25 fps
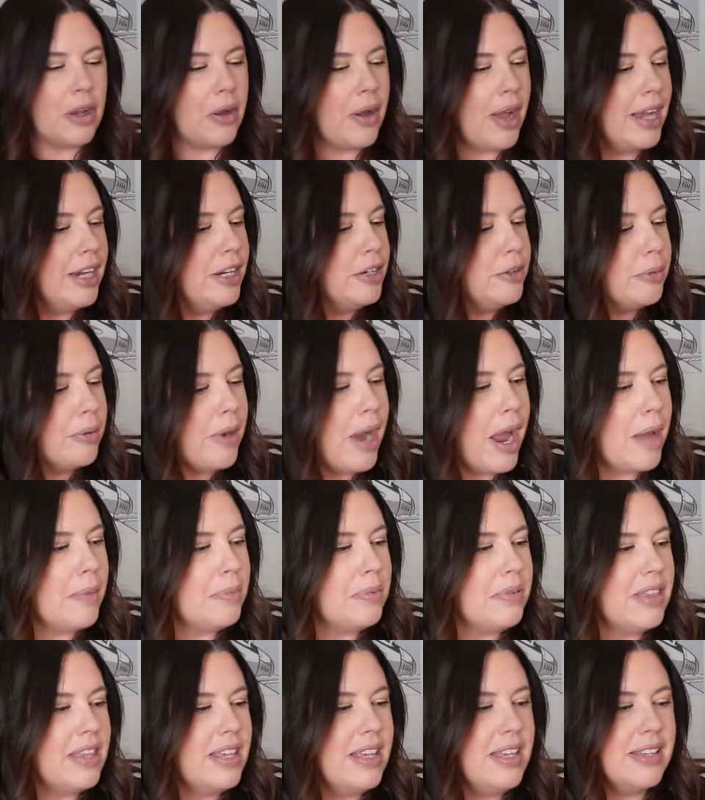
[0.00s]
now I
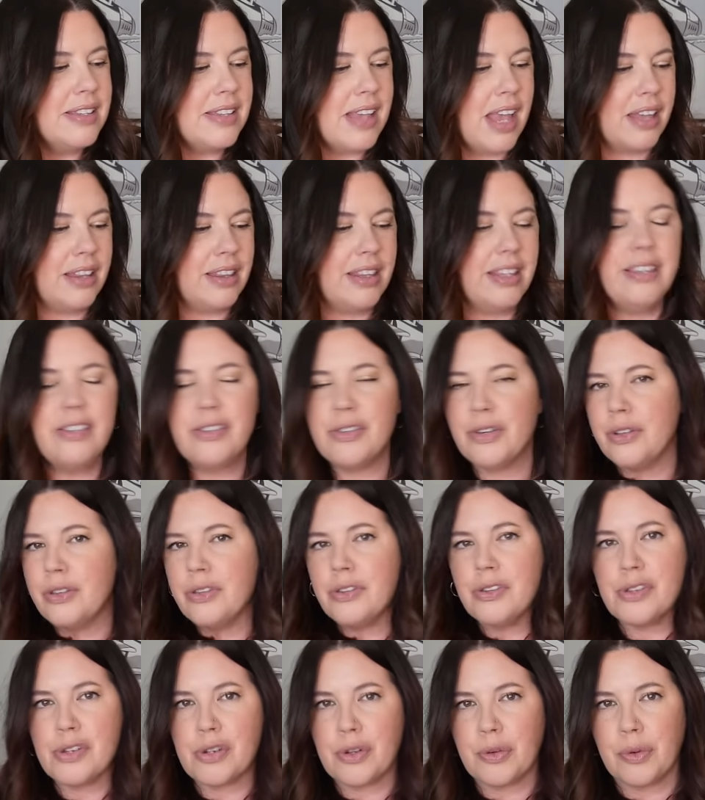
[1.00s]
grabbed these, and these
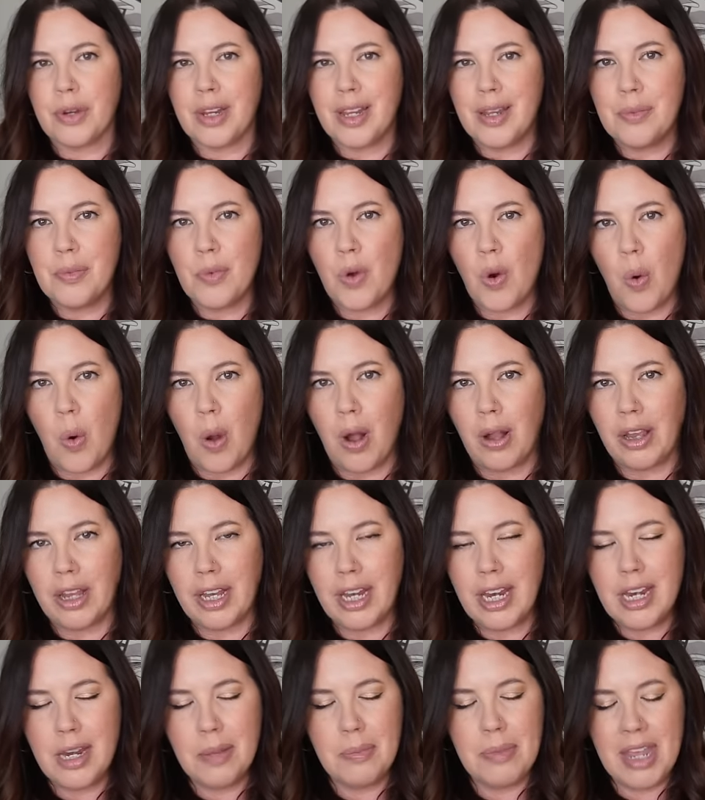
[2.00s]
just scream
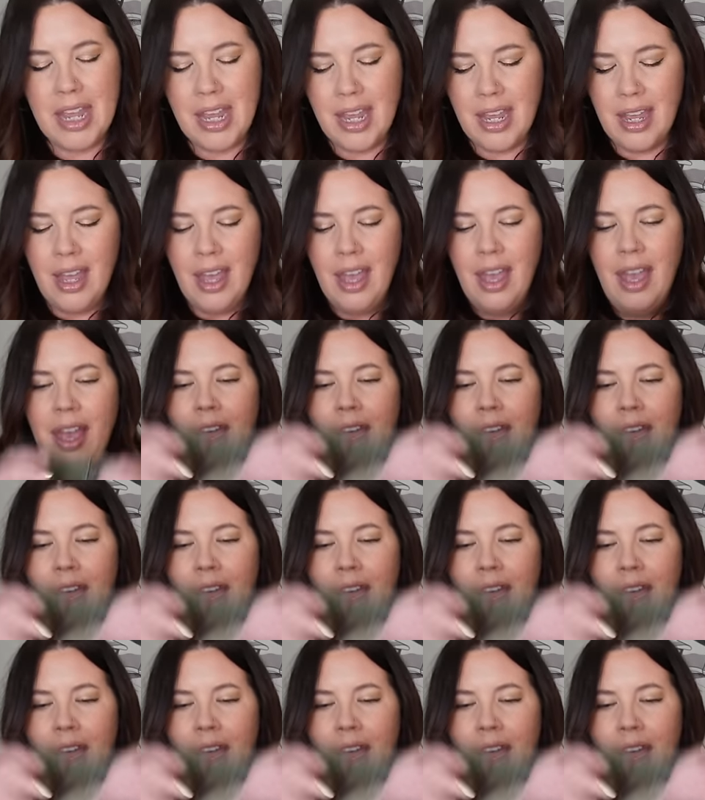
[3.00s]
quality to me.